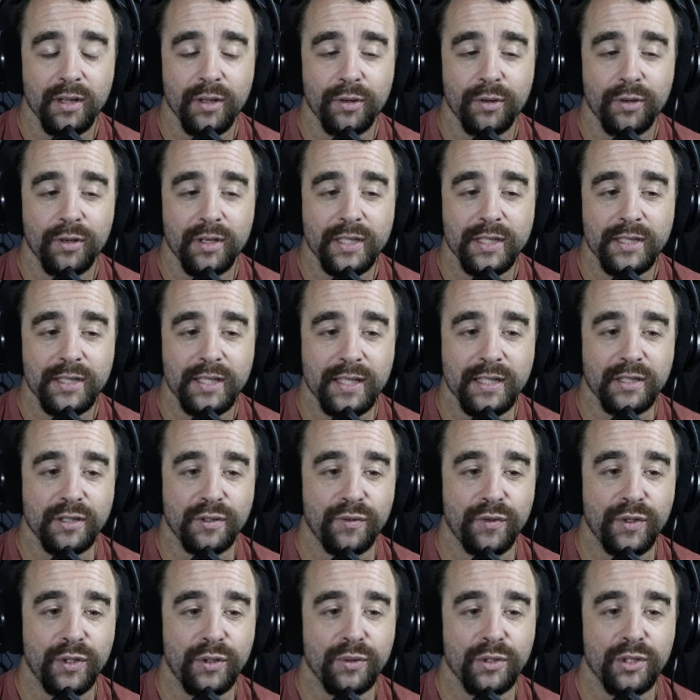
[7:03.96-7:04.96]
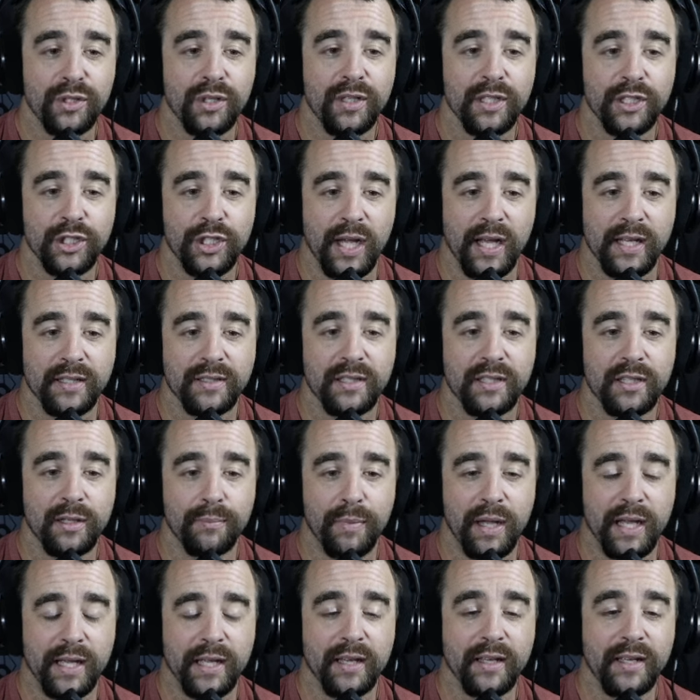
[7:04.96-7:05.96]
is, it is fused to the chassis of the
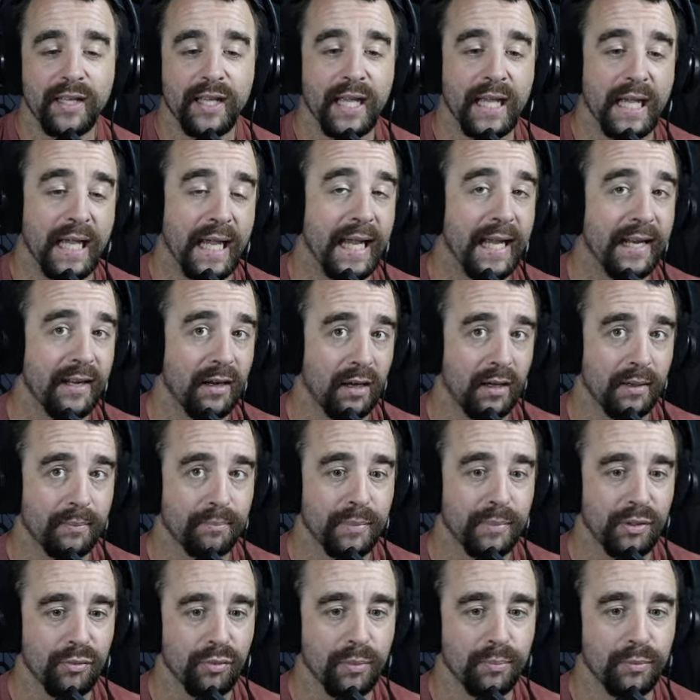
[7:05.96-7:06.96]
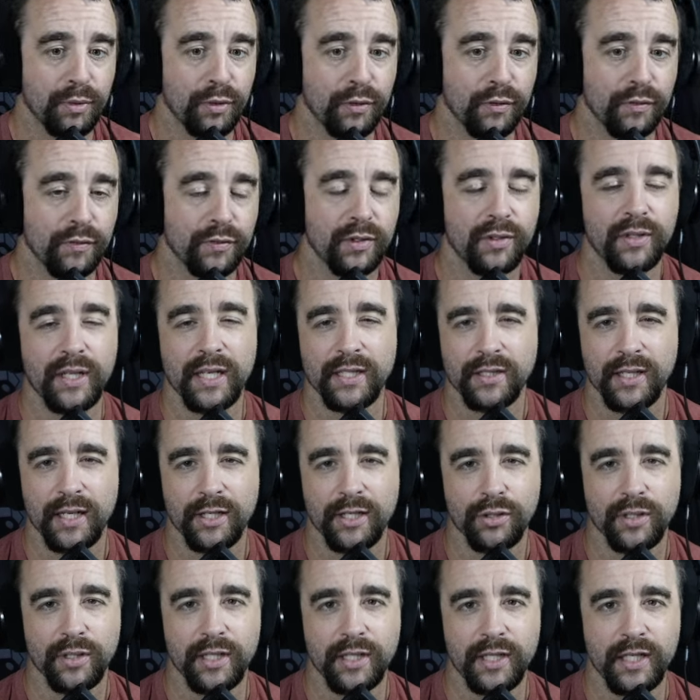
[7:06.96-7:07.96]
mech and cannot be removed. That's
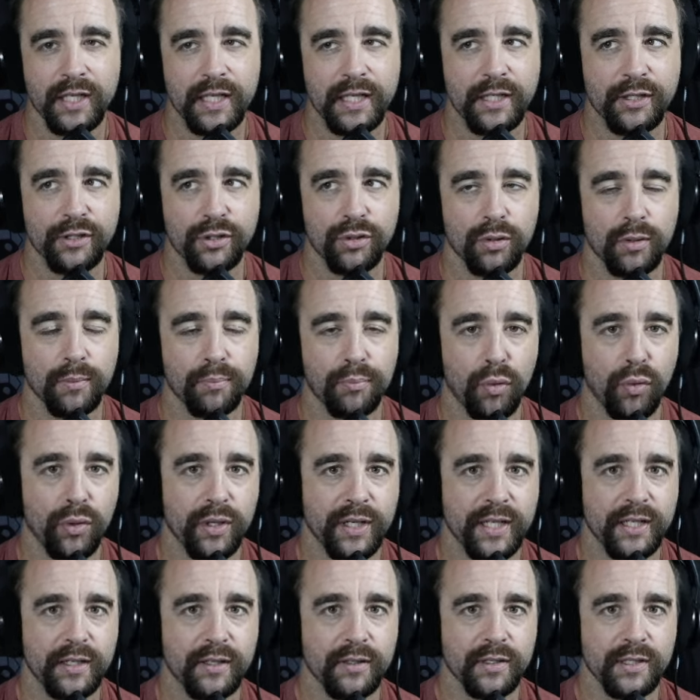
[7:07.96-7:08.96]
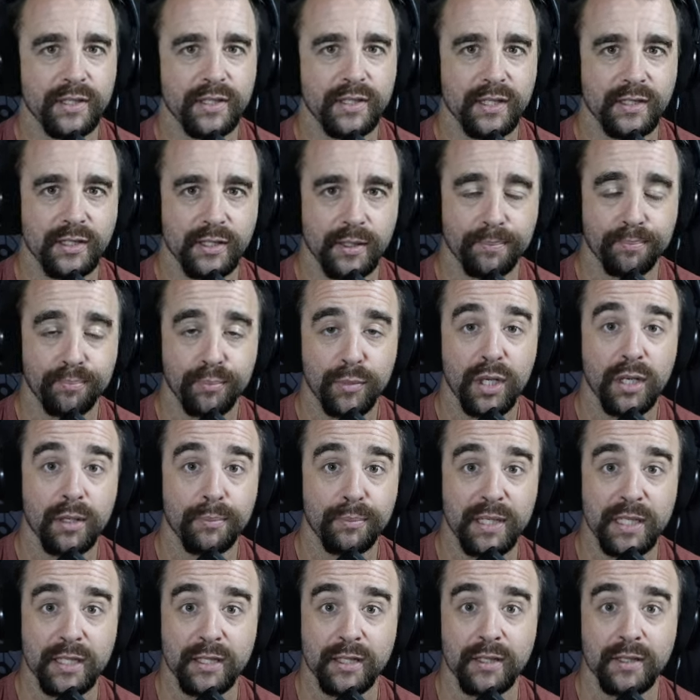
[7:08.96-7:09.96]
actually a key sort of point here. Is it's going to be
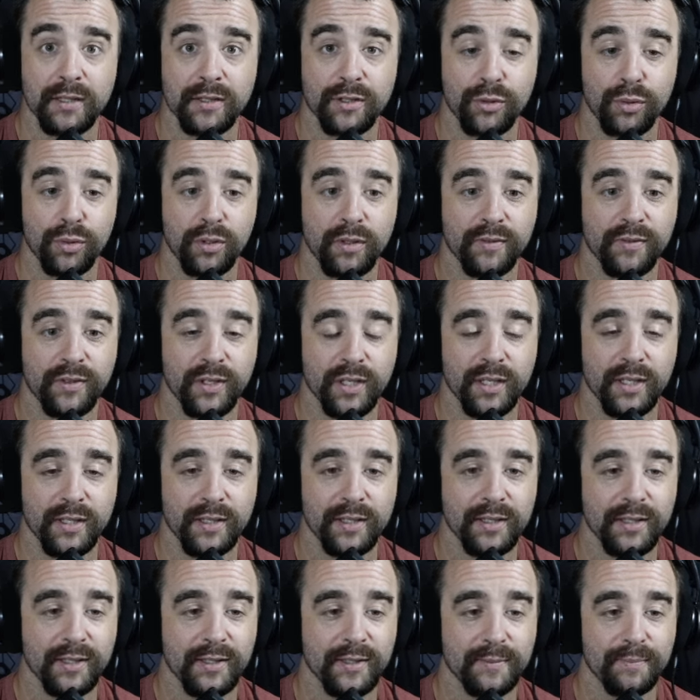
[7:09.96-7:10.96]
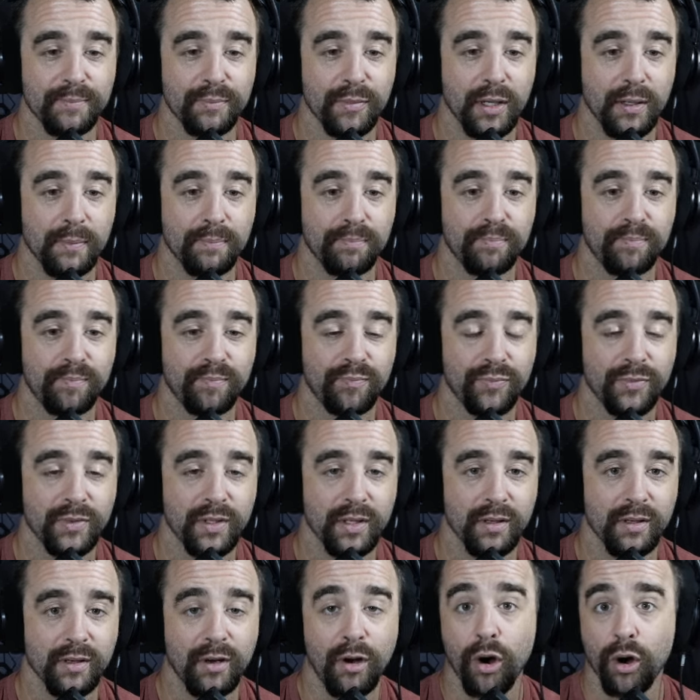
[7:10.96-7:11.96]
a sort of a
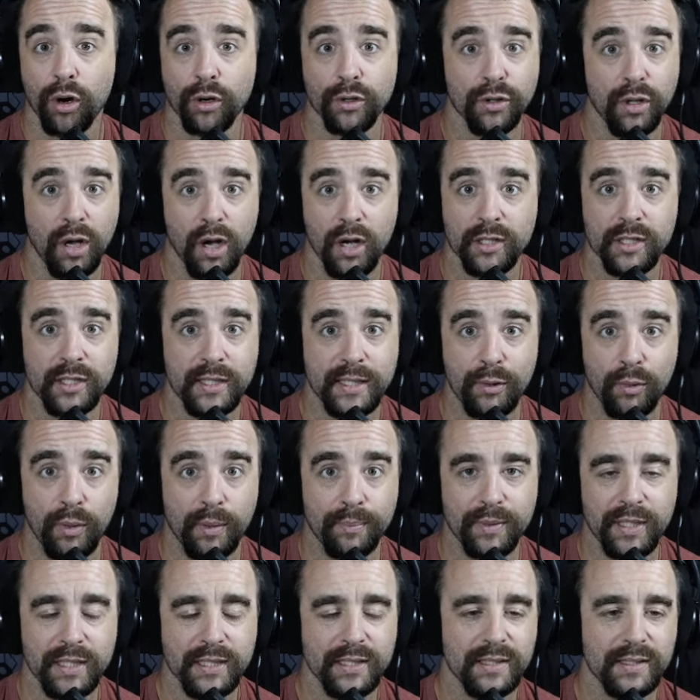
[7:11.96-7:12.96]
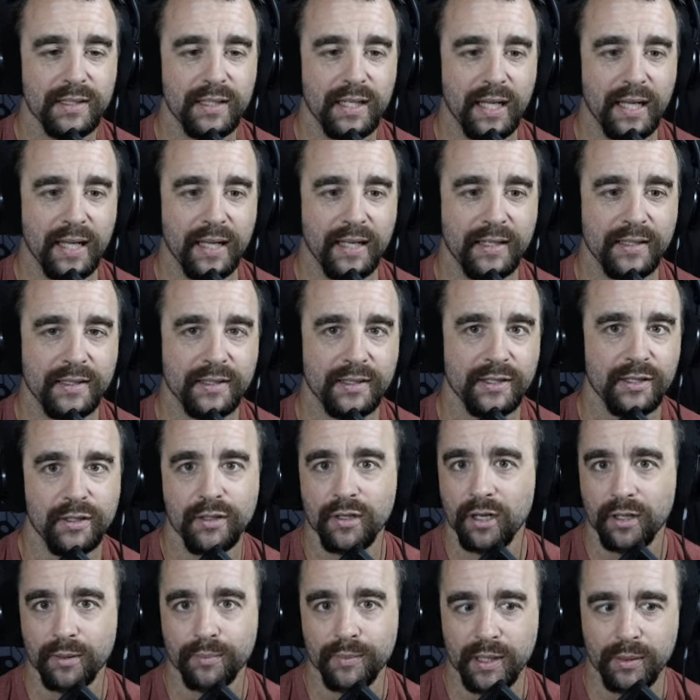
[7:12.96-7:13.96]
hard locked equipment, and you're not
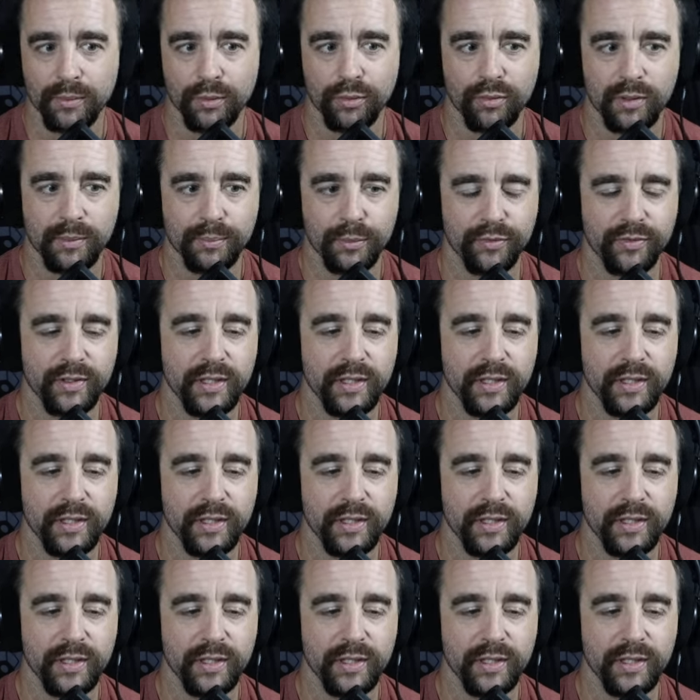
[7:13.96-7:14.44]
going to be able to remove it.